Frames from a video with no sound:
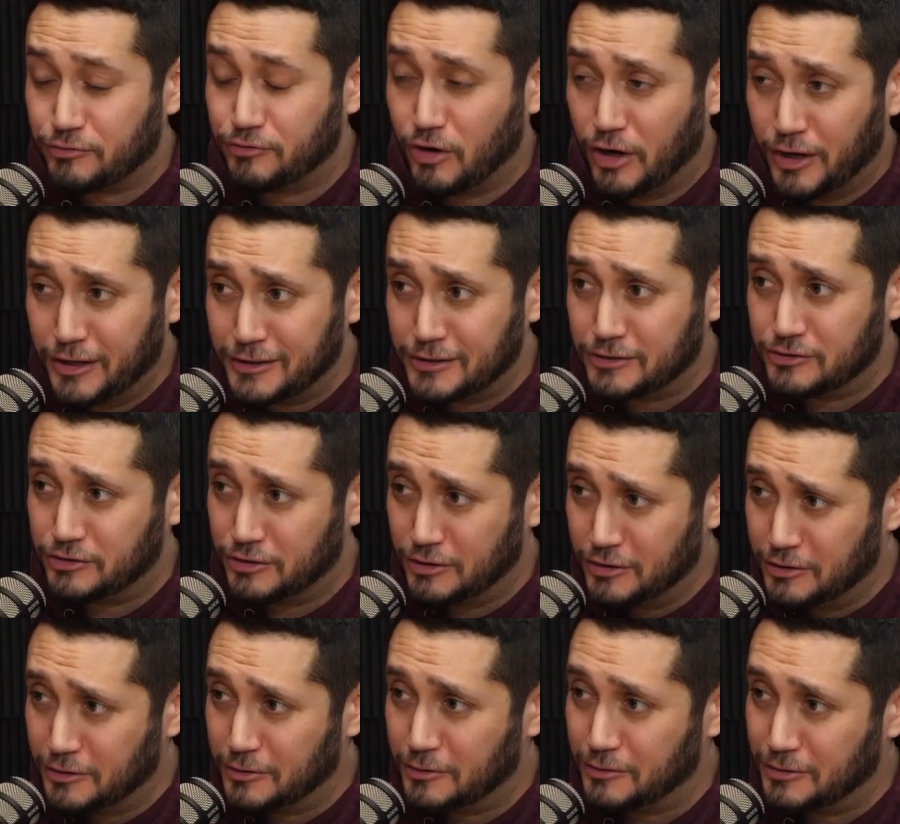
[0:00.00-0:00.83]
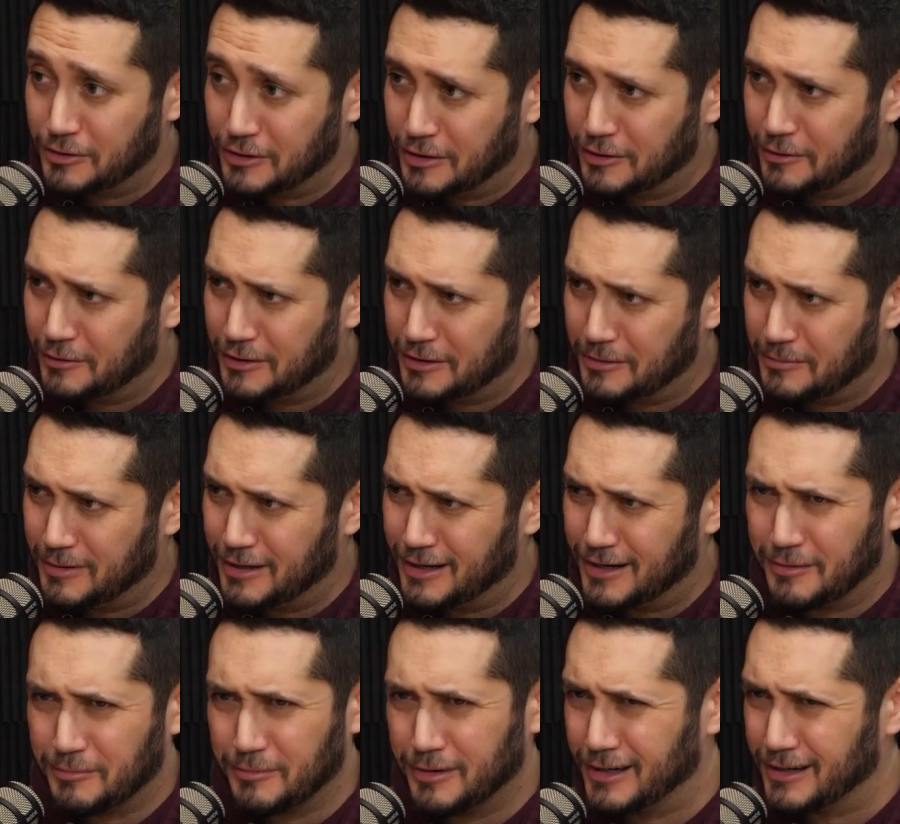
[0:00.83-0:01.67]
funny too. You know what I
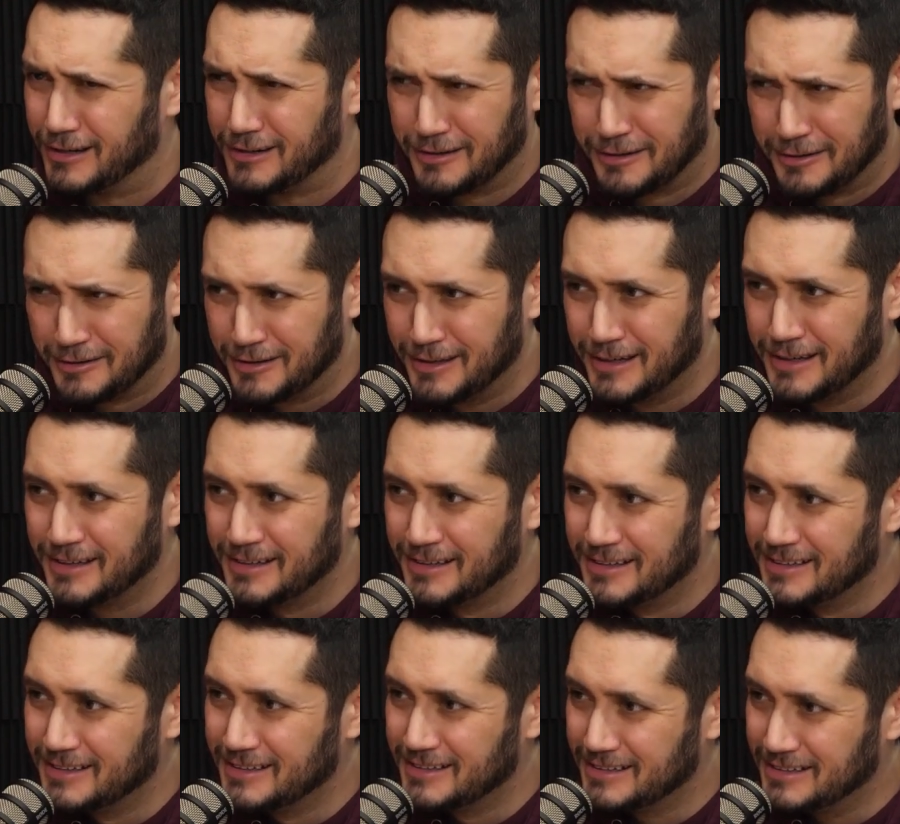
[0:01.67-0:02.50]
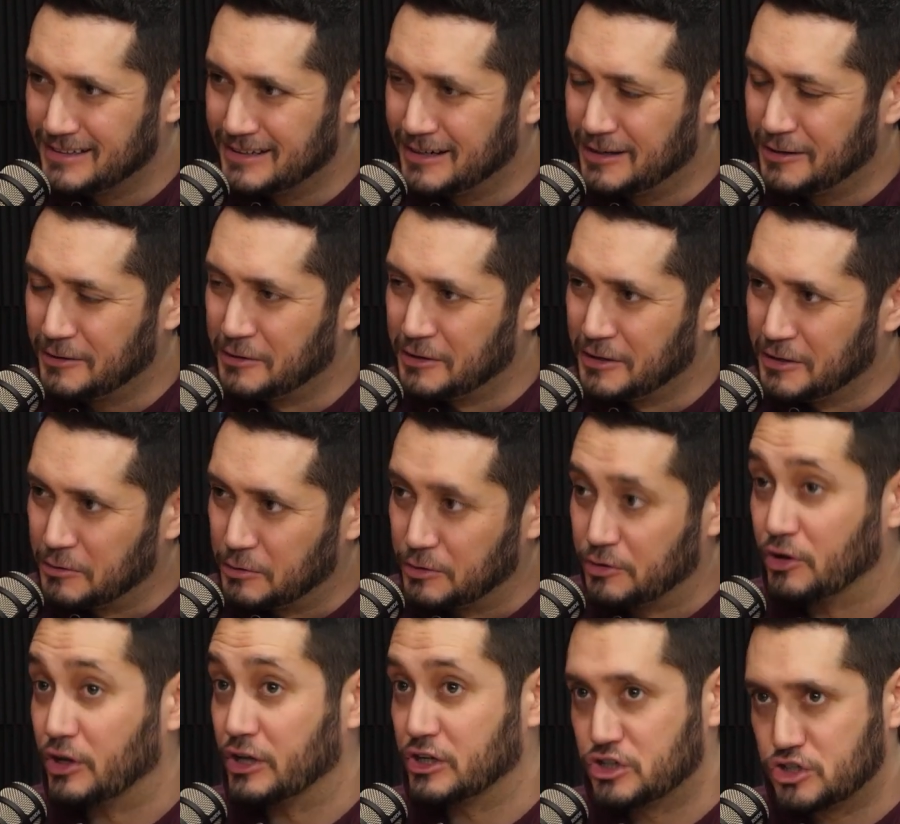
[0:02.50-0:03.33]
mean? I'm like, are they? You know,
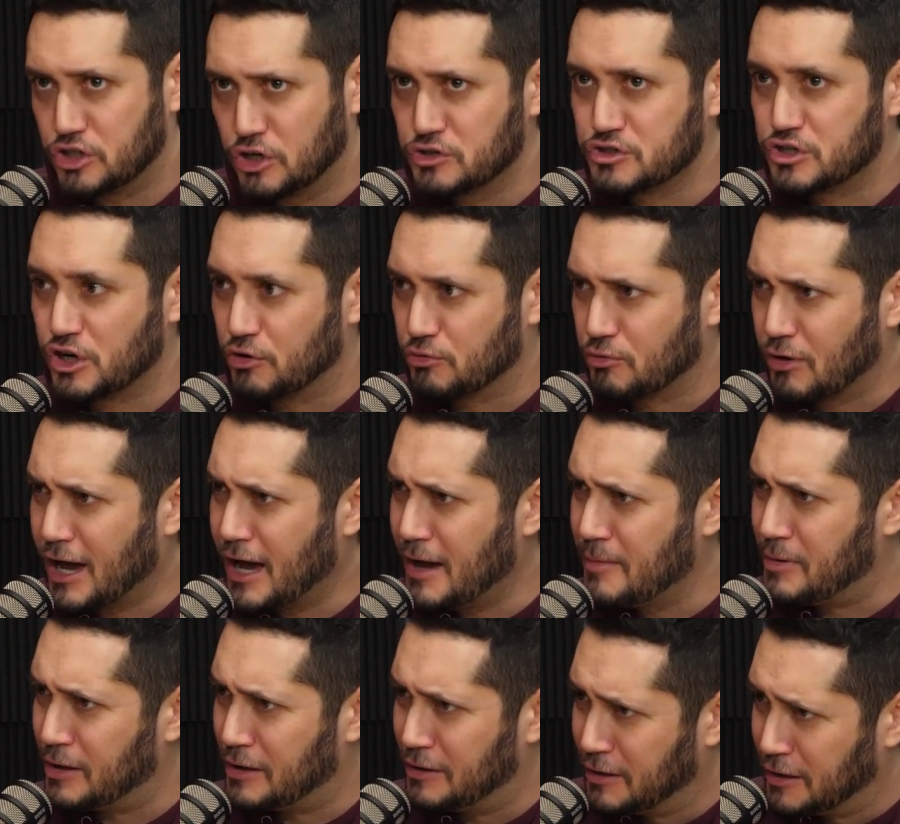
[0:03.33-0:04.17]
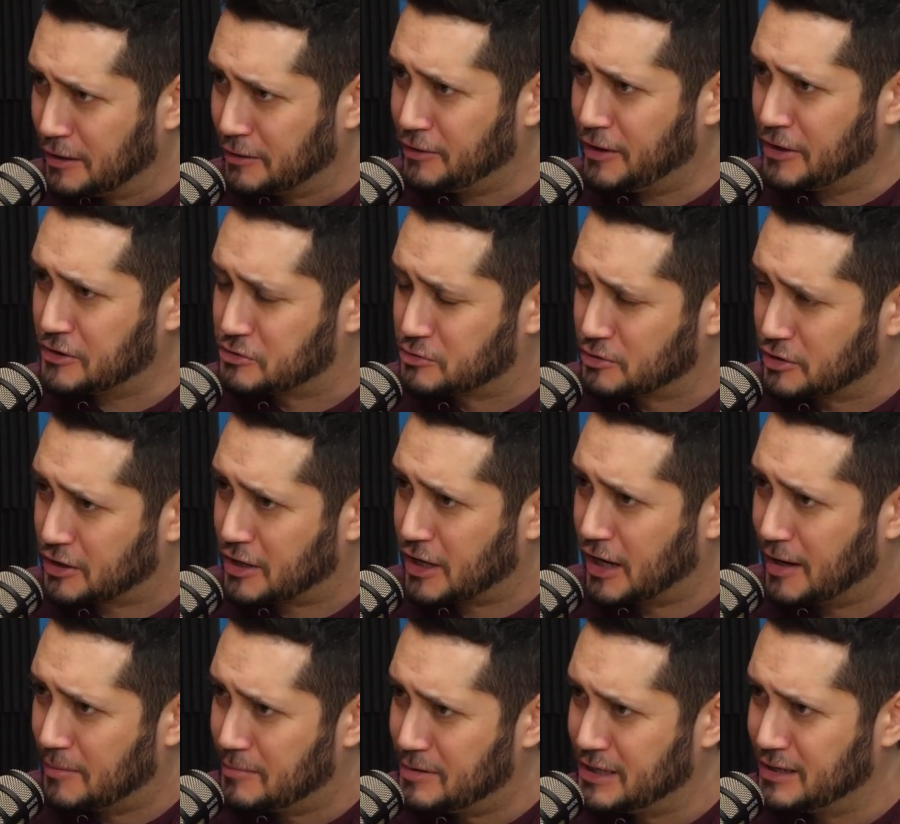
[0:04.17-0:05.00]
when they're like Jojo Rabbit, like, that's the
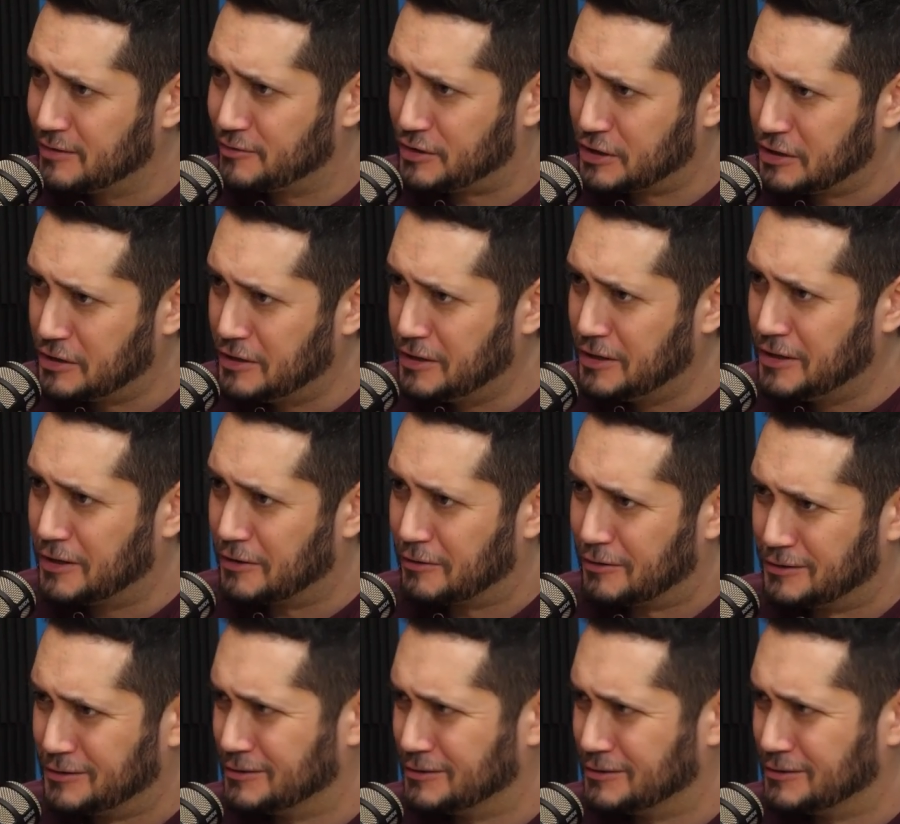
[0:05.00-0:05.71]
comedy of the year.